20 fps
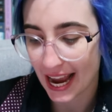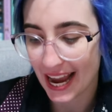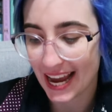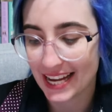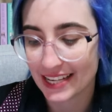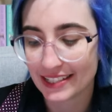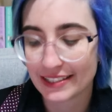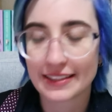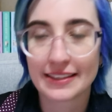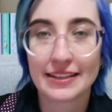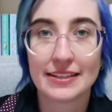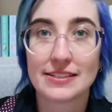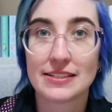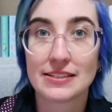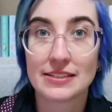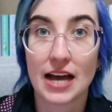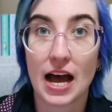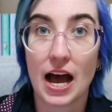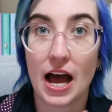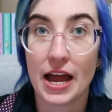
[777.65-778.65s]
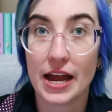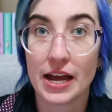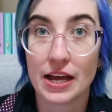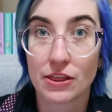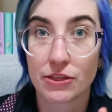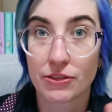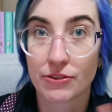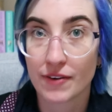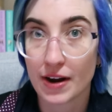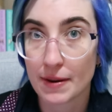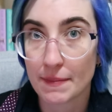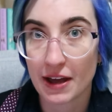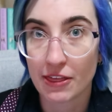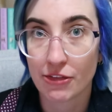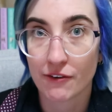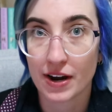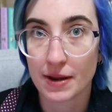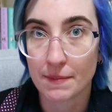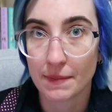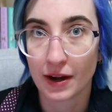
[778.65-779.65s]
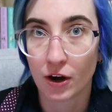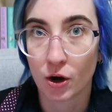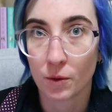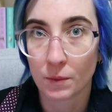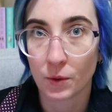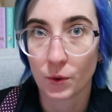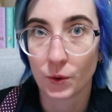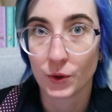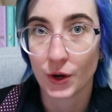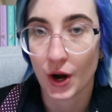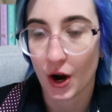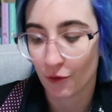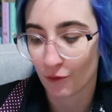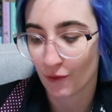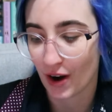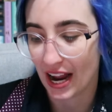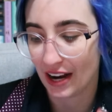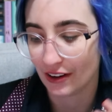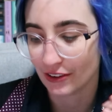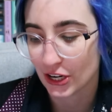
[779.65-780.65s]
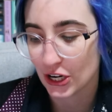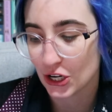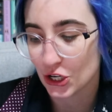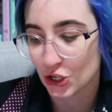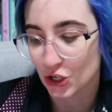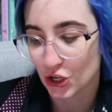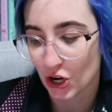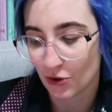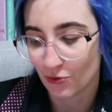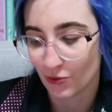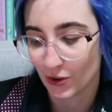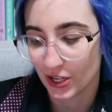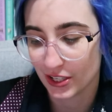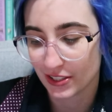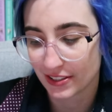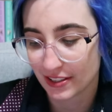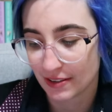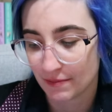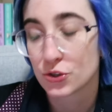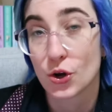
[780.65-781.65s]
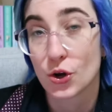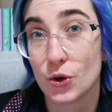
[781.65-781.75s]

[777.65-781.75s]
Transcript: and this is a 3x3 bingo board around genres.